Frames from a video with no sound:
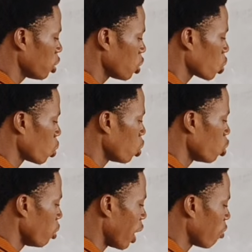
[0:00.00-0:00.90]
So you'll
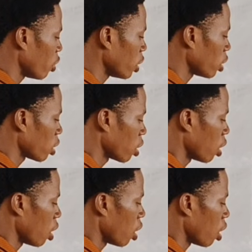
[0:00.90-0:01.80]
be having
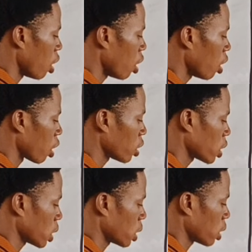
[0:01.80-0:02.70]

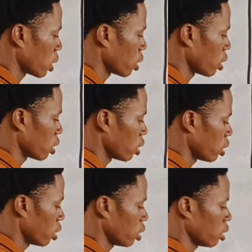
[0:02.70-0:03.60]
ox.
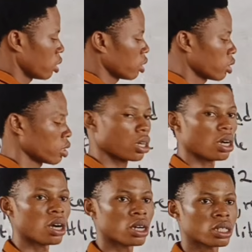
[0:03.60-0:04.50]

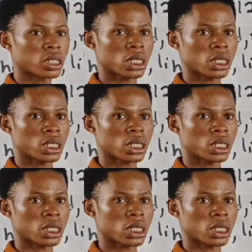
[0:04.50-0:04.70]
So